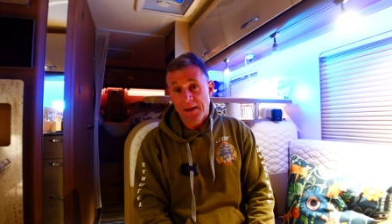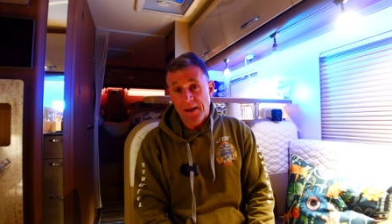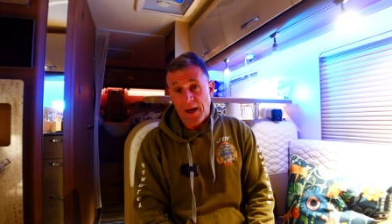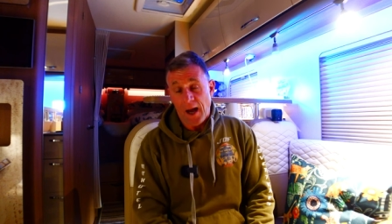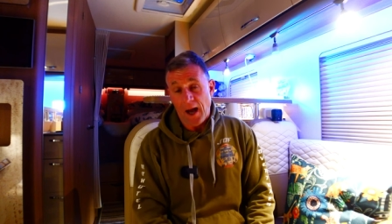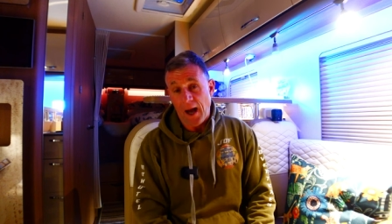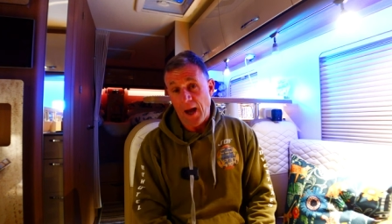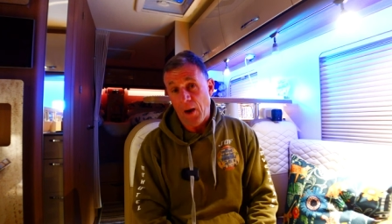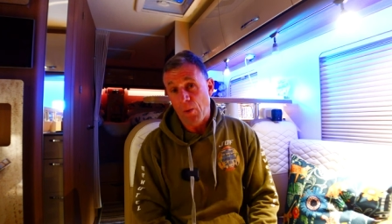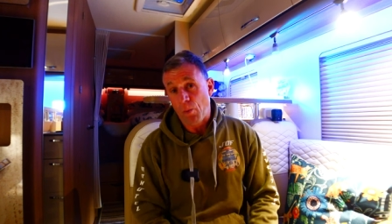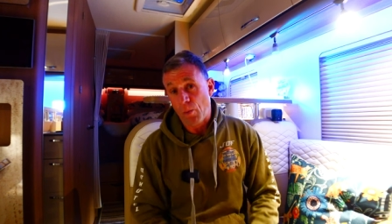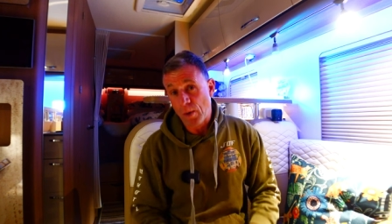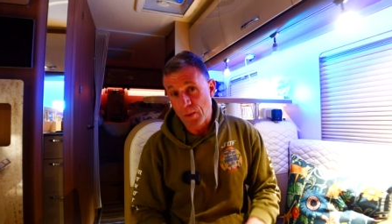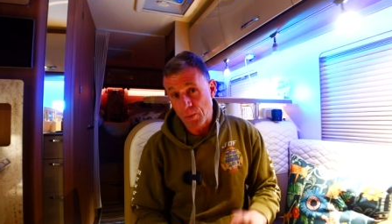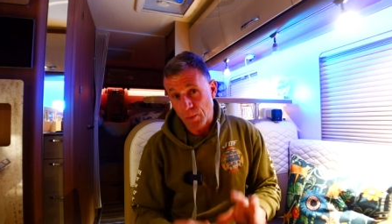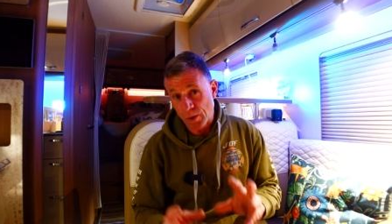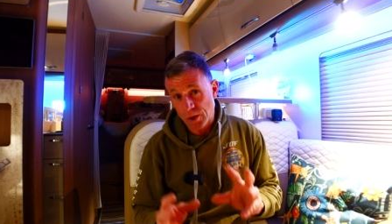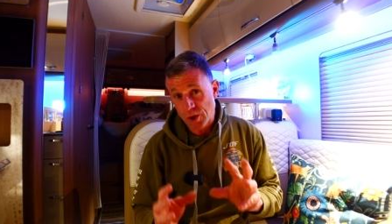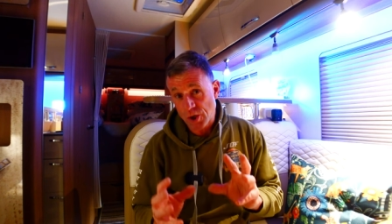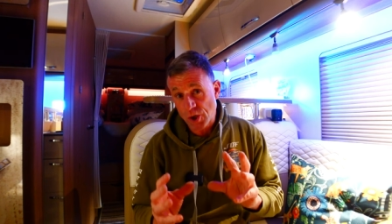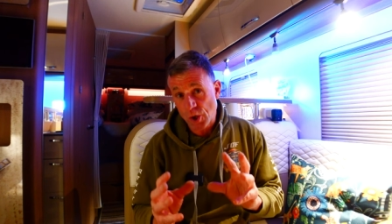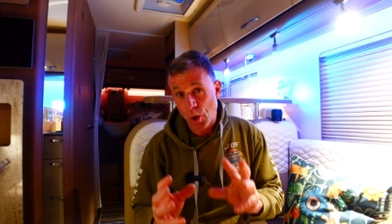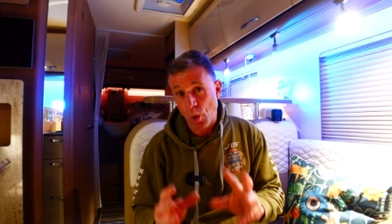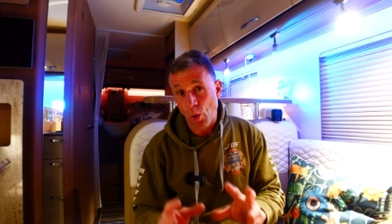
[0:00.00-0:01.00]
Uh, we were
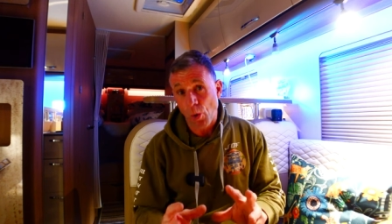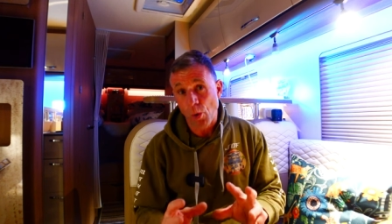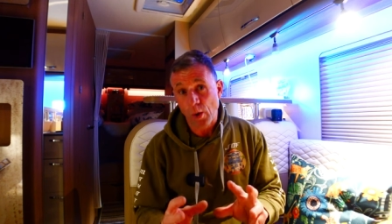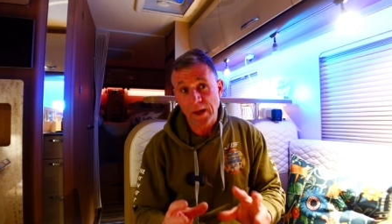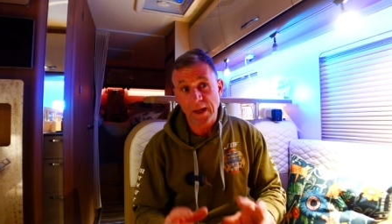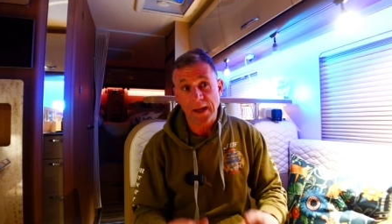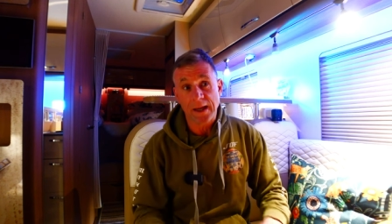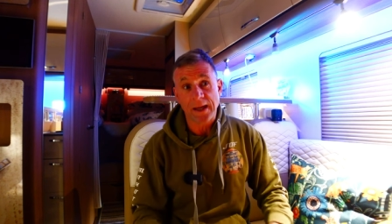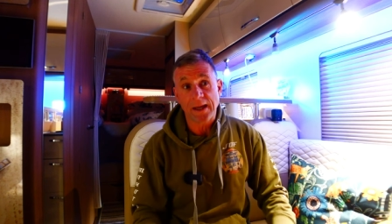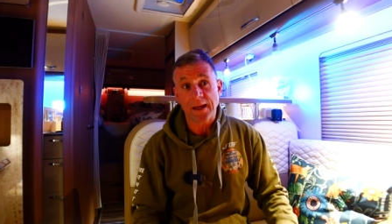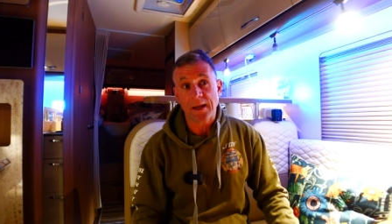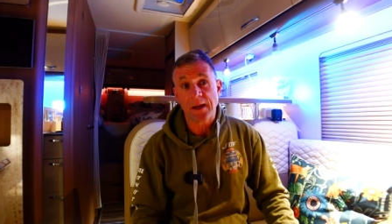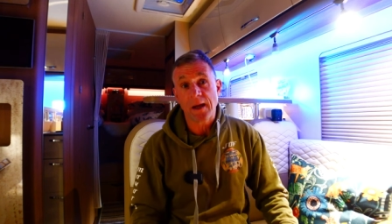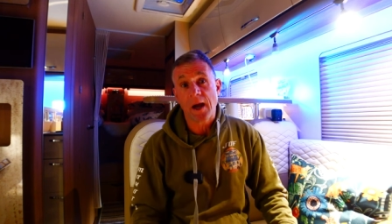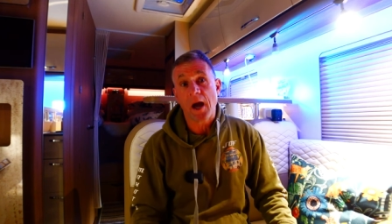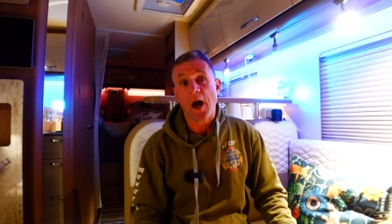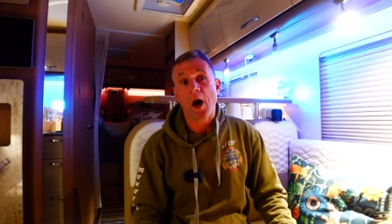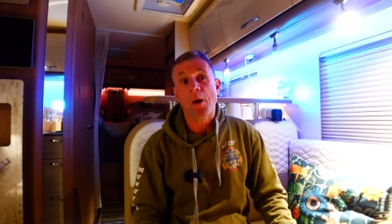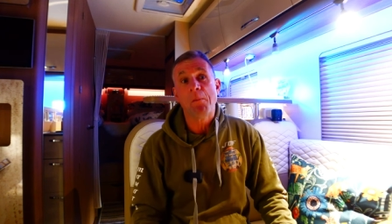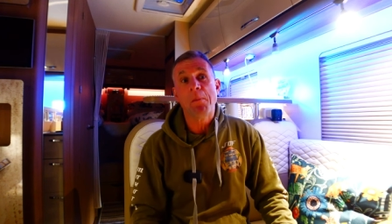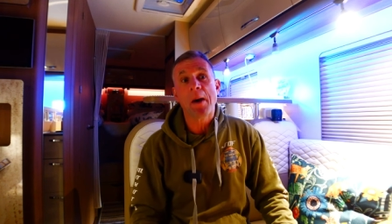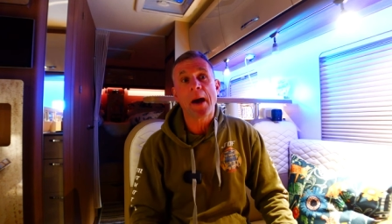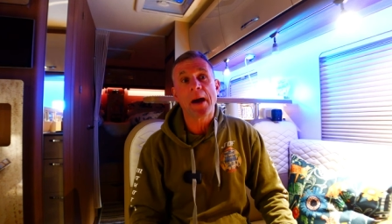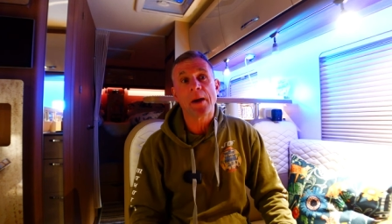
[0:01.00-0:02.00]
talking
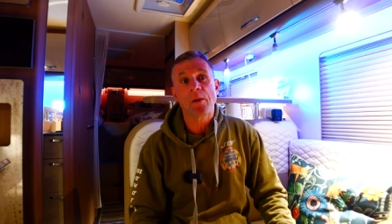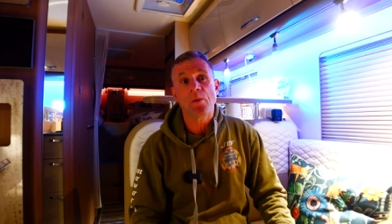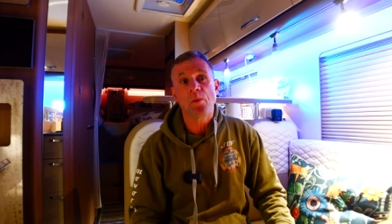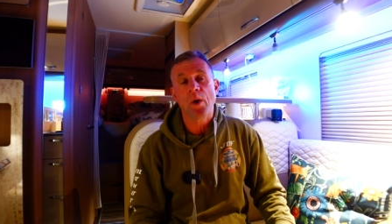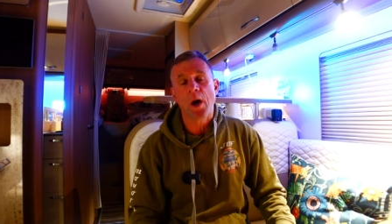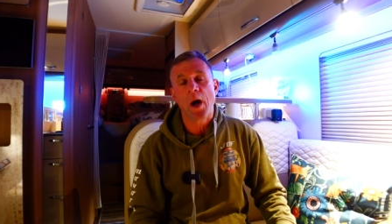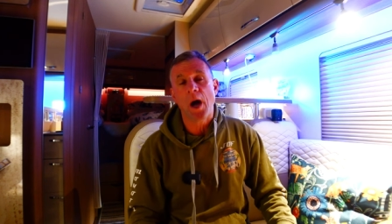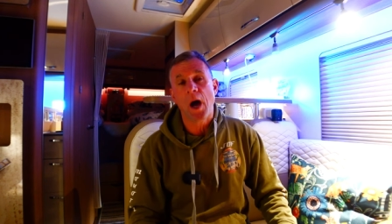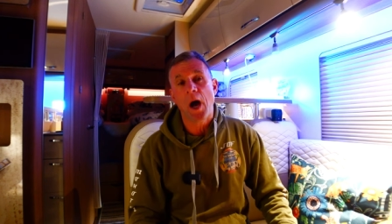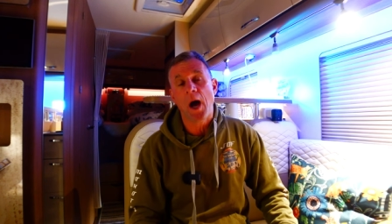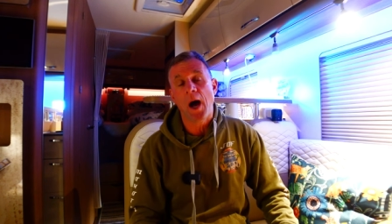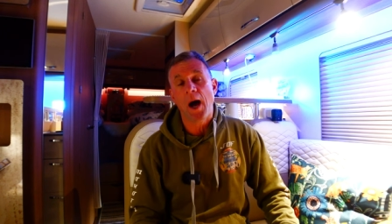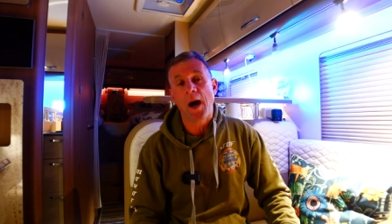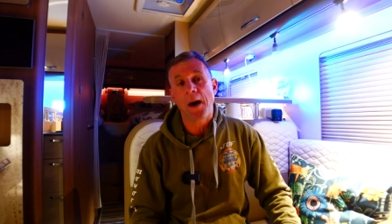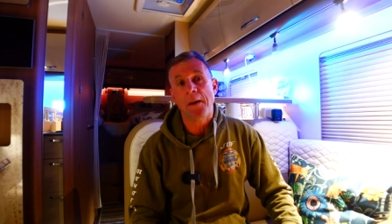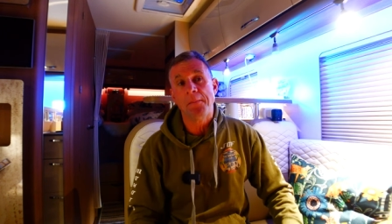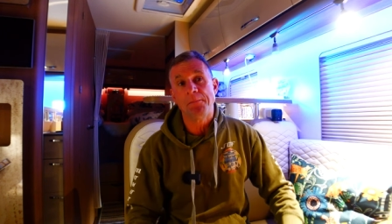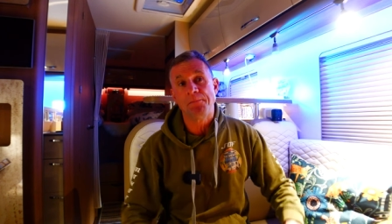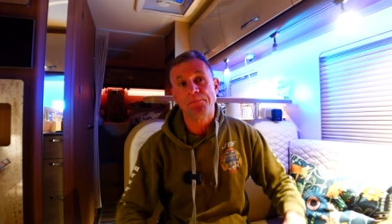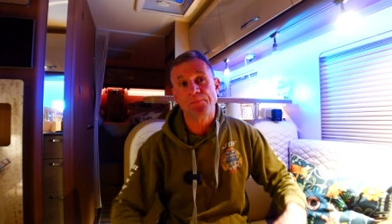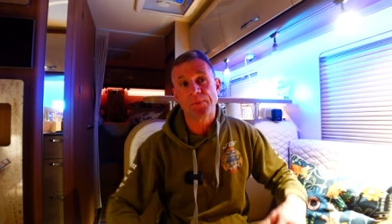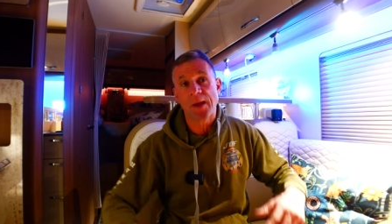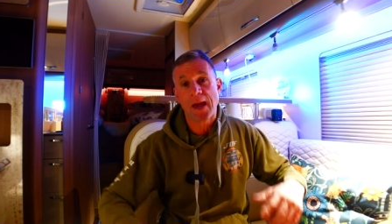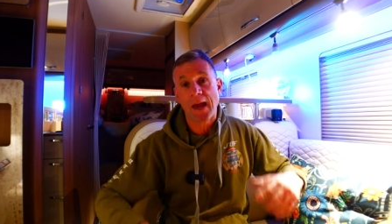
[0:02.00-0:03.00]
about
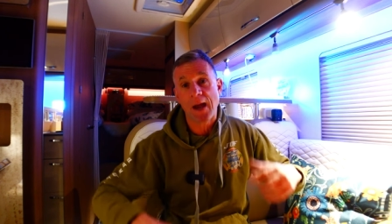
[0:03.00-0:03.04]
um,